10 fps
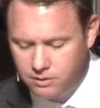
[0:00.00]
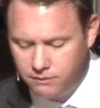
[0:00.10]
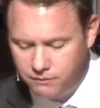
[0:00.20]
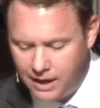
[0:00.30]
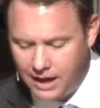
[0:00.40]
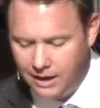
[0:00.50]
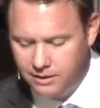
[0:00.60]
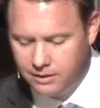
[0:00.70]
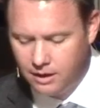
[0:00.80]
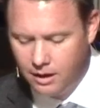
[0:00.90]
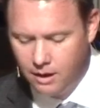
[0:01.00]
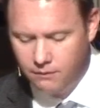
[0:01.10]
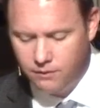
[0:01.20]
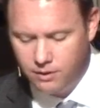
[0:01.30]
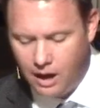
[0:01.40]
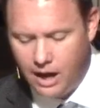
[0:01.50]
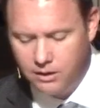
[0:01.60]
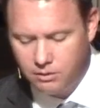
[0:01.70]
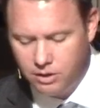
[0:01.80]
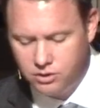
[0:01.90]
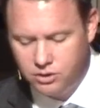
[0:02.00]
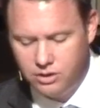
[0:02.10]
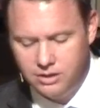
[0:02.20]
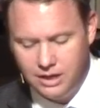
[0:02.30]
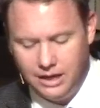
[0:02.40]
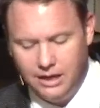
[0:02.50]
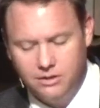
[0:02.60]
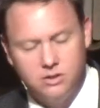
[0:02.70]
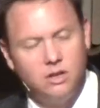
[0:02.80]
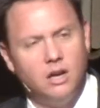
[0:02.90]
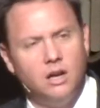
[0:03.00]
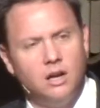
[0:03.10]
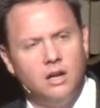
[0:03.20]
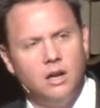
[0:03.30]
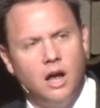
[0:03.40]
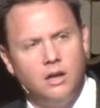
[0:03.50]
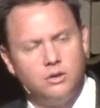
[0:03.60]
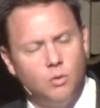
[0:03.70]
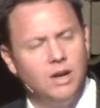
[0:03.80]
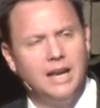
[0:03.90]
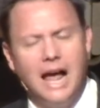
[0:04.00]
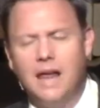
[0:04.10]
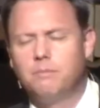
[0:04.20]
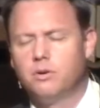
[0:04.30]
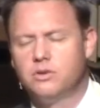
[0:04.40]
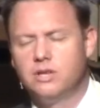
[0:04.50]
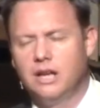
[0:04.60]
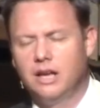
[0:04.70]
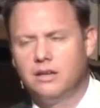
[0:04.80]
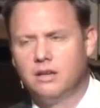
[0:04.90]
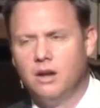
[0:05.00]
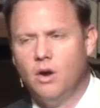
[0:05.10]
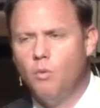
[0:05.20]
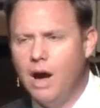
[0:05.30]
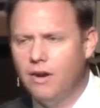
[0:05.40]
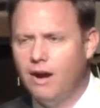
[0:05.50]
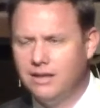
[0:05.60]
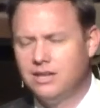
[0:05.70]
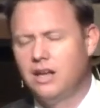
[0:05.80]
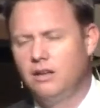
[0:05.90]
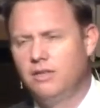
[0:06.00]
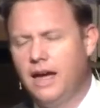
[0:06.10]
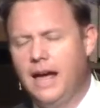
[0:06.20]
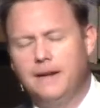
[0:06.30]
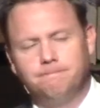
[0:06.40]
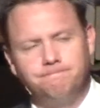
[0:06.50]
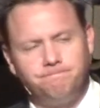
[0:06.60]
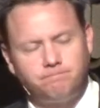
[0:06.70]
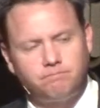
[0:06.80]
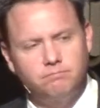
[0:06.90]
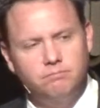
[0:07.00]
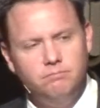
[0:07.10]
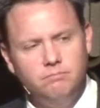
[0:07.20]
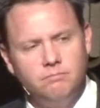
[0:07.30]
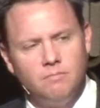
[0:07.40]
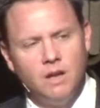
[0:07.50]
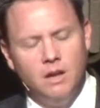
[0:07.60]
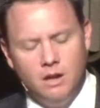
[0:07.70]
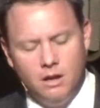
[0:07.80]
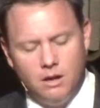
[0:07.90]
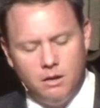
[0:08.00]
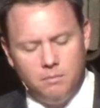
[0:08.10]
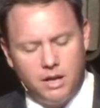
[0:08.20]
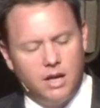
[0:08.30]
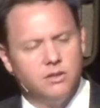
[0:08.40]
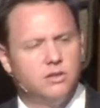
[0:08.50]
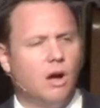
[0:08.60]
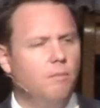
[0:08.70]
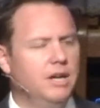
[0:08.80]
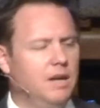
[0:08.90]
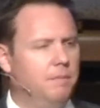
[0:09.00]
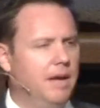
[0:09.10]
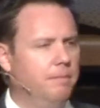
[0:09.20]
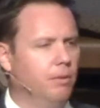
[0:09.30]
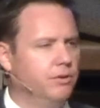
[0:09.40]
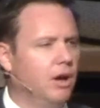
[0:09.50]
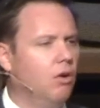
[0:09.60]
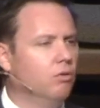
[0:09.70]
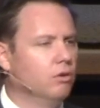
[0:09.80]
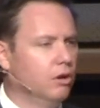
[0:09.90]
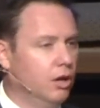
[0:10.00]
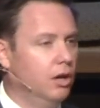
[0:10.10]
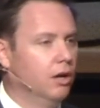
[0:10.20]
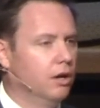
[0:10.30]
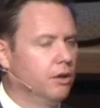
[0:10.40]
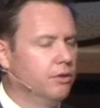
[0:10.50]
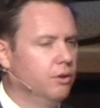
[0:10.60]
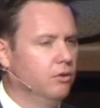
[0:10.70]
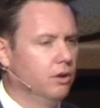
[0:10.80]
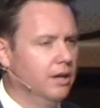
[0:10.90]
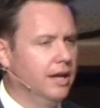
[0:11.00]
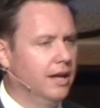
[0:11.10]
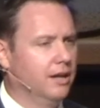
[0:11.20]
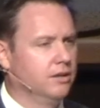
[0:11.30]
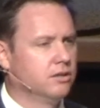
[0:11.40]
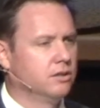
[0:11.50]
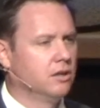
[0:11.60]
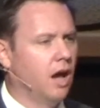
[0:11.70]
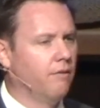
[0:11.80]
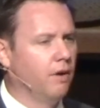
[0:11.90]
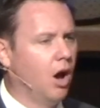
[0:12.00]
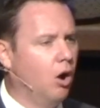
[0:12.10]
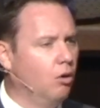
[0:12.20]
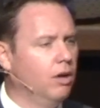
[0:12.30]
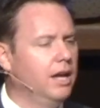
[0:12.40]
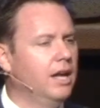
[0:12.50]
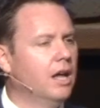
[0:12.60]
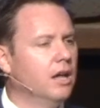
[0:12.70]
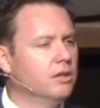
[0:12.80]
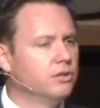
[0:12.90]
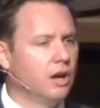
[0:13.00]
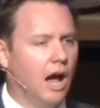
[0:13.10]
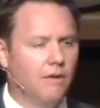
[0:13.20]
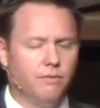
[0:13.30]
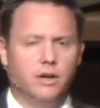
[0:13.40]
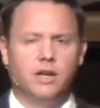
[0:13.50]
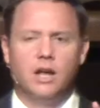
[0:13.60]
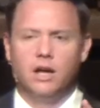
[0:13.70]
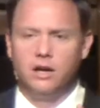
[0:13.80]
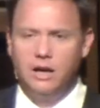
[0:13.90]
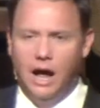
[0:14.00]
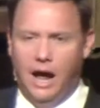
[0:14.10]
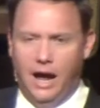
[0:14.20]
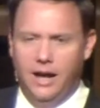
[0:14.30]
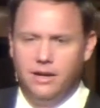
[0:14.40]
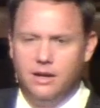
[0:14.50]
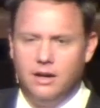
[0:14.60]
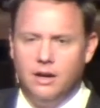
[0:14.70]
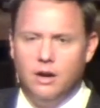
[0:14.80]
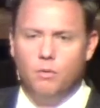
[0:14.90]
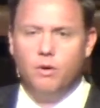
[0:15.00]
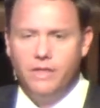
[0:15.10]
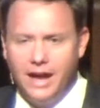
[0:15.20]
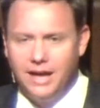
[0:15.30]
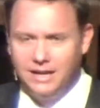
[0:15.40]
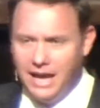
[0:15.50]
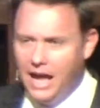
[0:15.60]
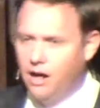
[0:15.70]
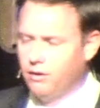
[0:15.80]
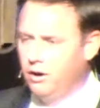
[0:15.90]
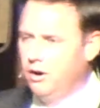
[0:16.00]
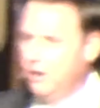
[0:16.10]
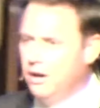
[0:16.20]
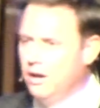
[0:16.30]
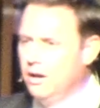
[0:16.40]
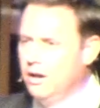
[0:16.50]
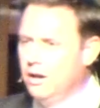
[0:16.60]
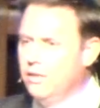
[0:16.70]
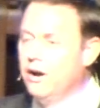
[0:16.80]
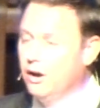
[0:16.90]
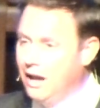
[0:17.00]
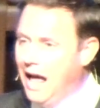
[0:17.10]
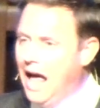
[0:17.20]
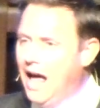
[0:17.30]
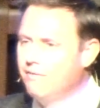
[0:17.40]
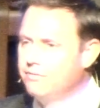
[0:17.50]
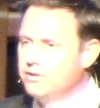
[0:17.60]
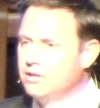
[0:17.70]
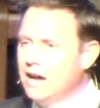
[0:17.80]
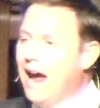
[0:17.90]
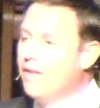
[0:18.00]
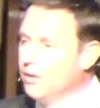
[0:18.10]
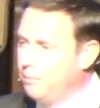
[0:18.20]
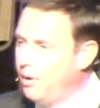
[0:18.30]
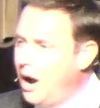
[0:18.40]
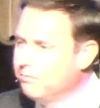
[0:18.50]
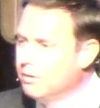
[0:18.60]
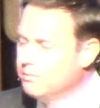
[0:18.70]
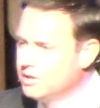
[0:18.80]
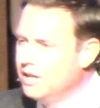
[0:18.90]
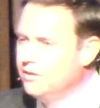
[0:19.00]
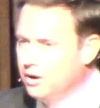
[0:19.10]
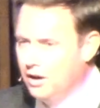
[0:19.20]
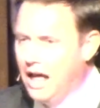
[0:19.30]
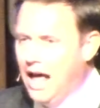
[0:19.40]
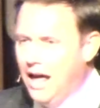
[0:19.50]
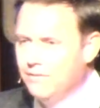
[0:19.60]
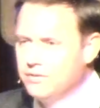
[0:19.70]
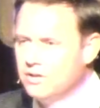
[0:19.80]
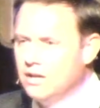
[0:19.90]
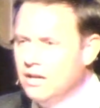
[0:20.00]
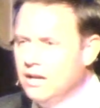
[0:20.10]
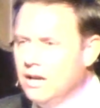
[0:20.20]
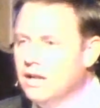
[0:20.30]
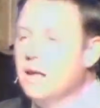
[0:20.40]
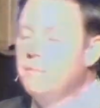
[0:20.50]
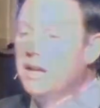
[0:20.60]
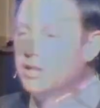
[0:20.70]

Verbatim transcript: to faith for non Christian teens 29%. Why do I tell you that? Because so many people don't look through the lens of a holy, sovereign God when they encounter their lives and the problems in their lives. Let me